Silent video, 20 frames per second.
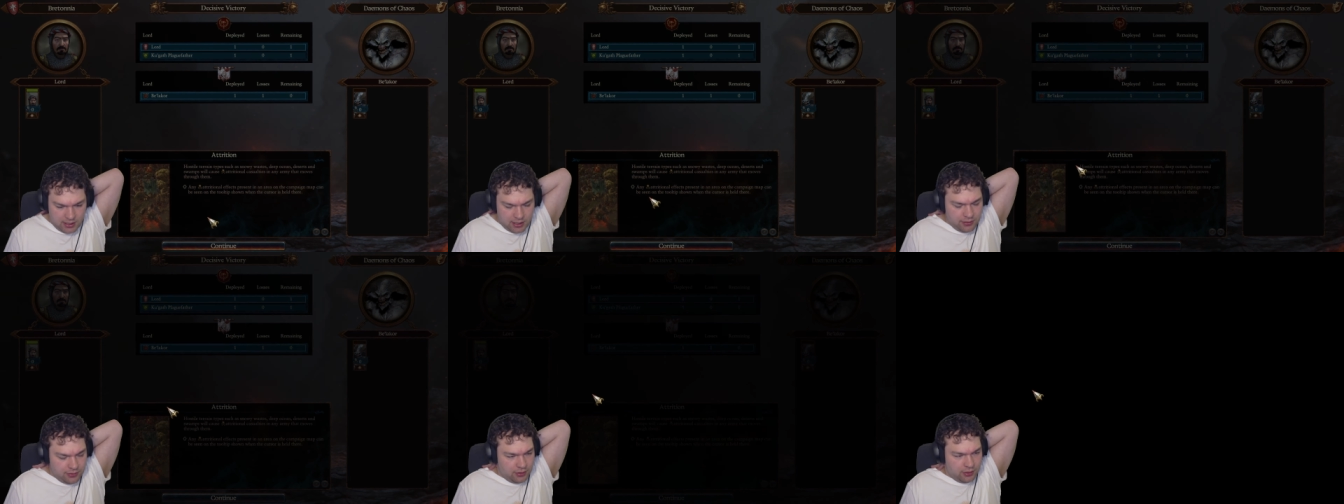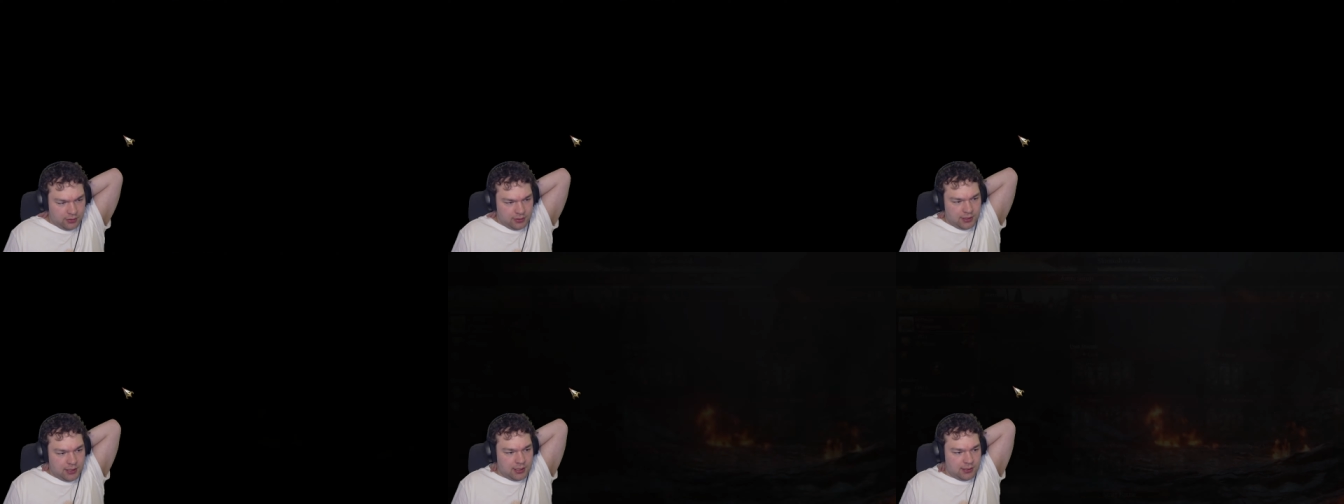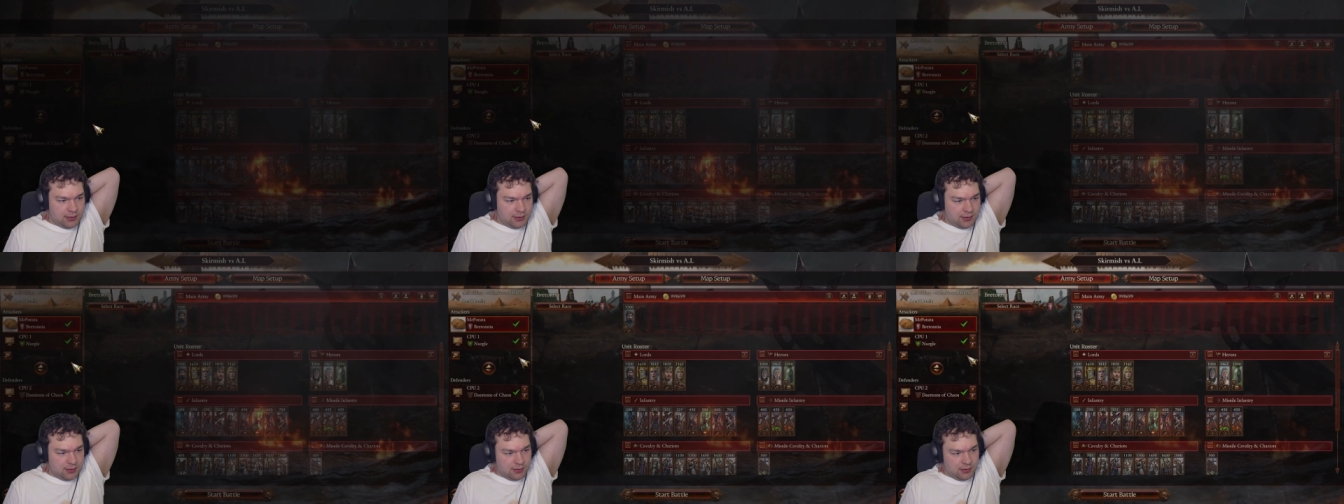I thought
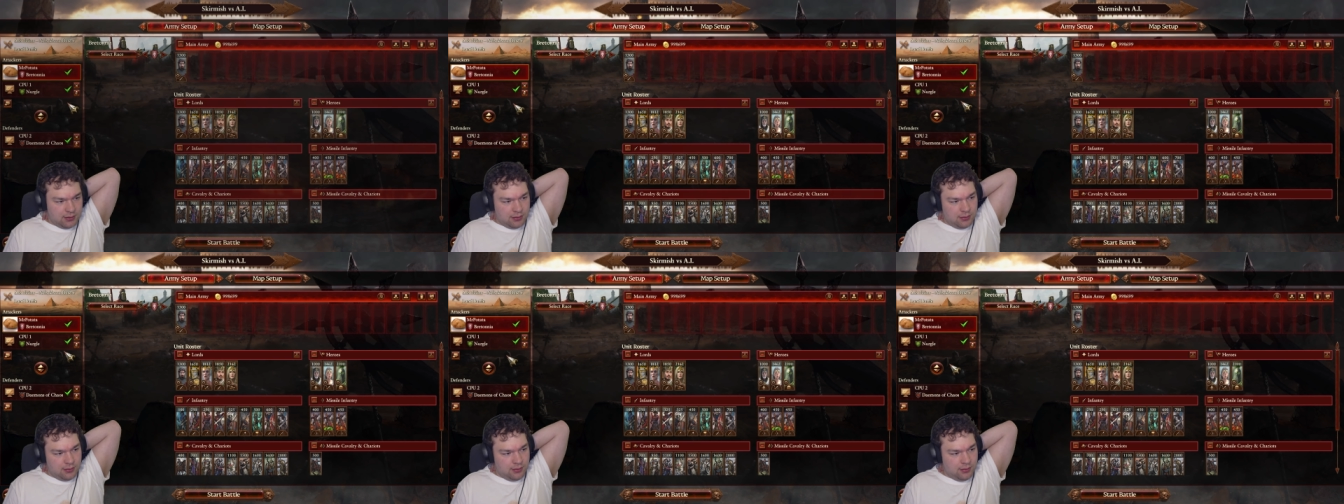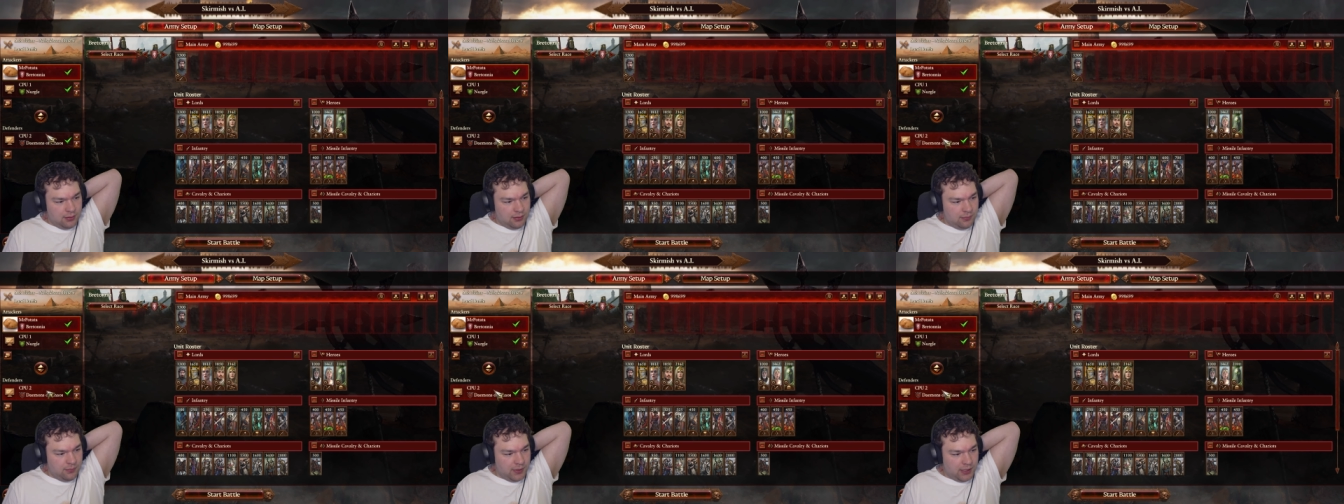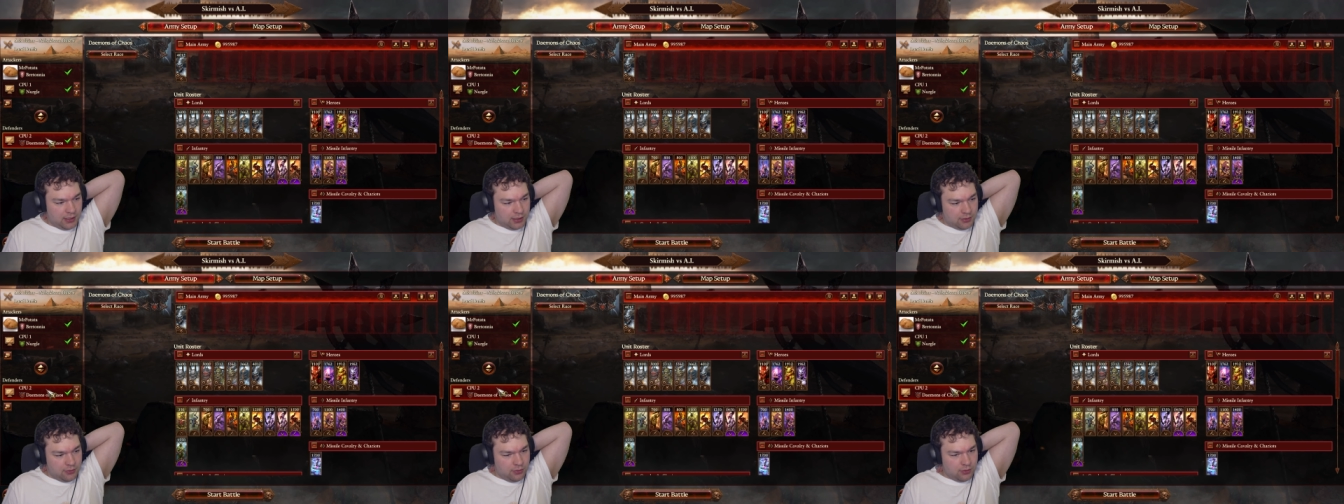that uh,
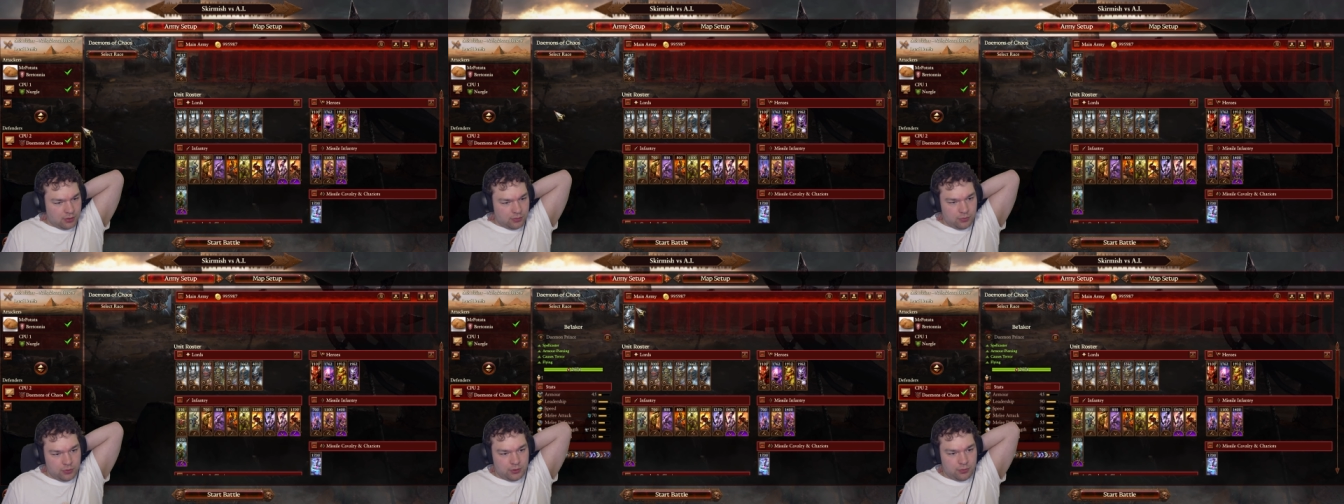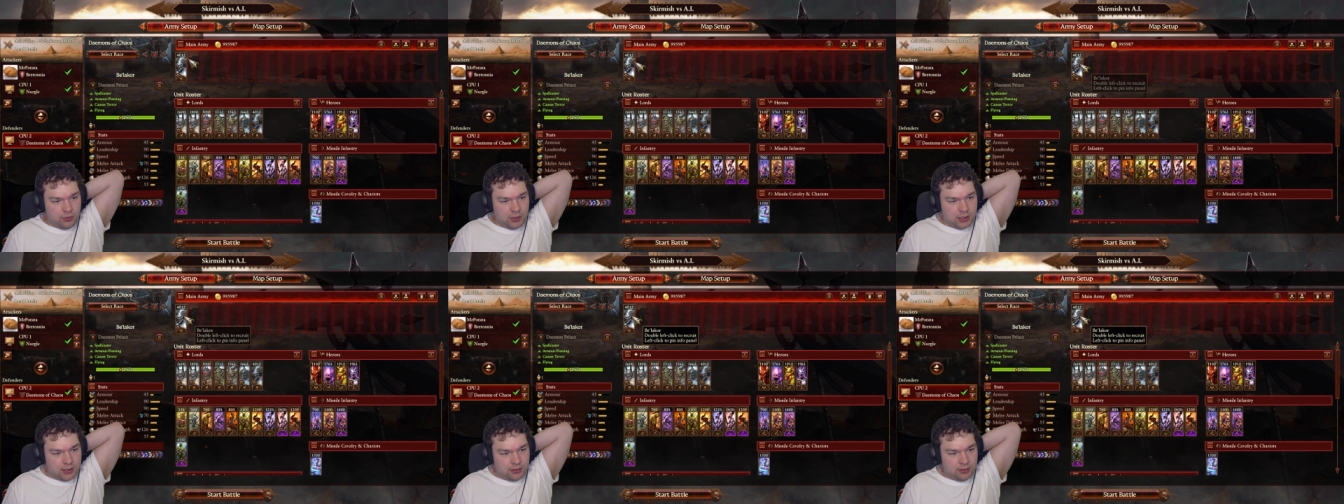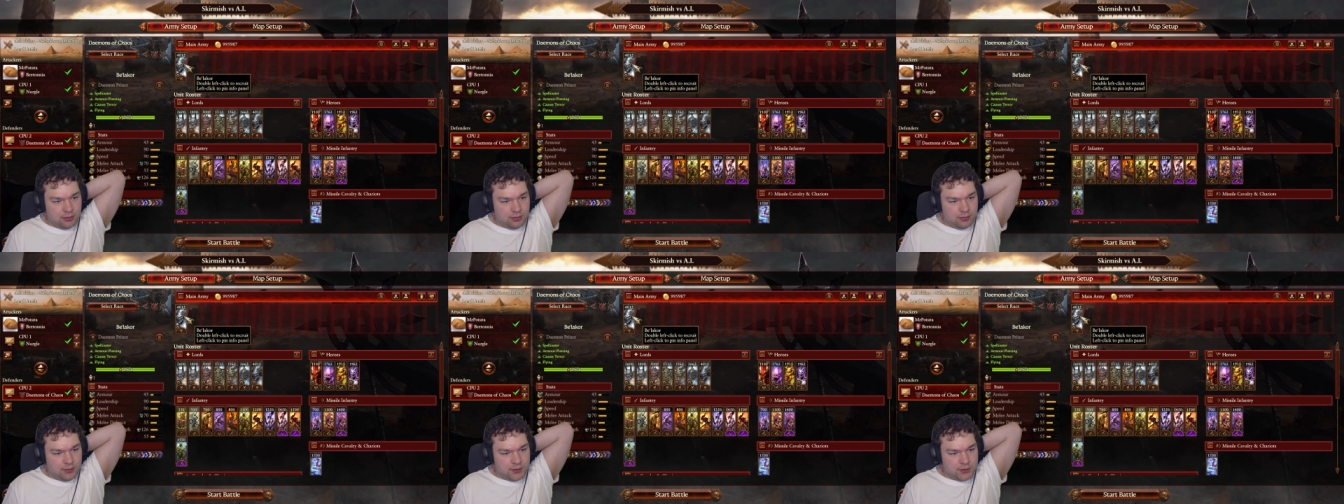Be'lakor would
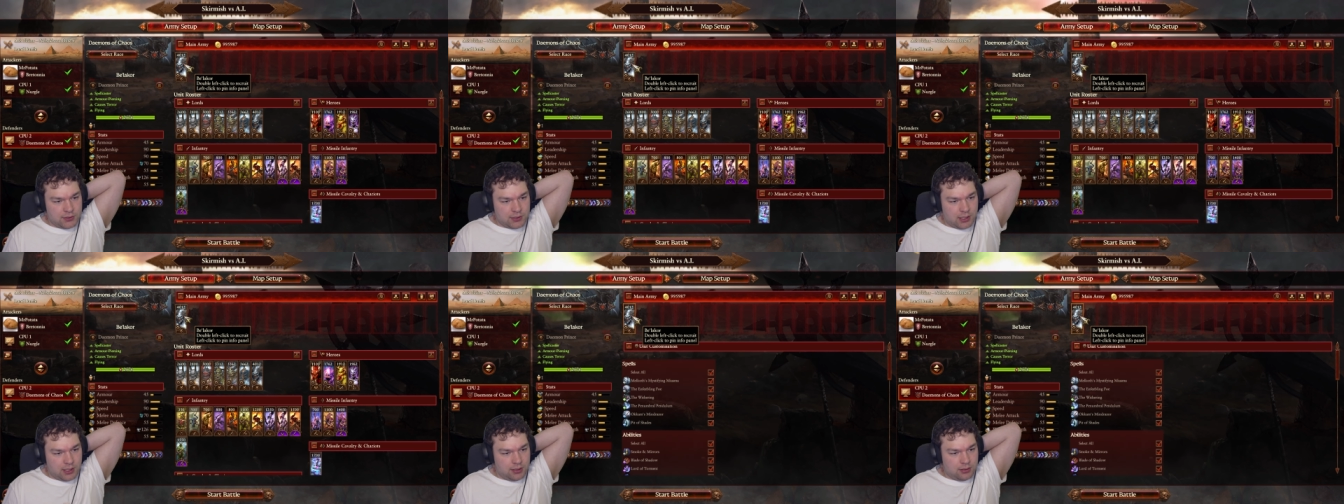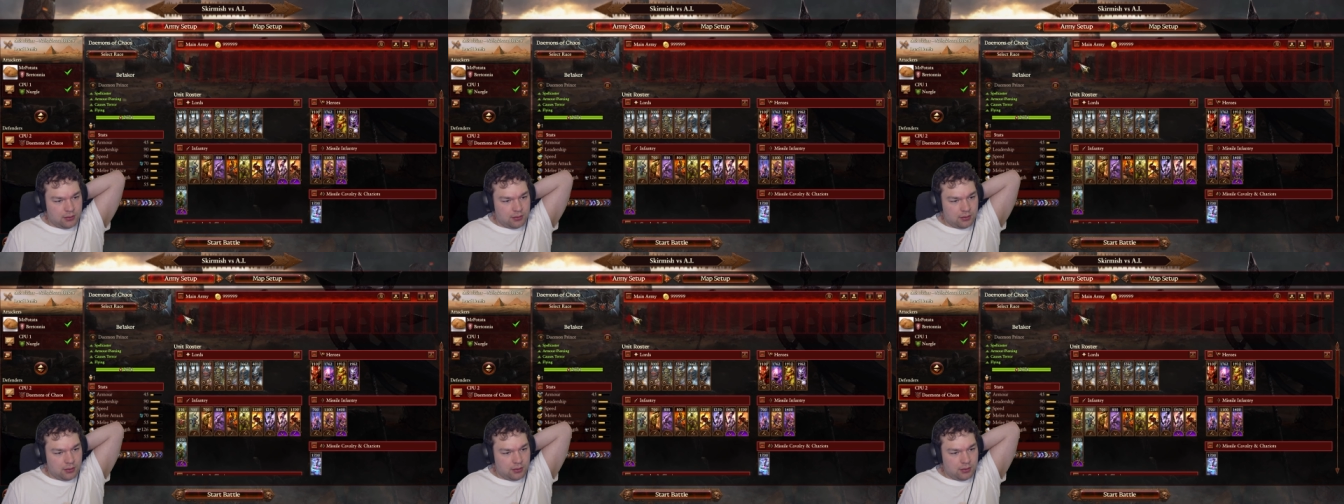win, this guy.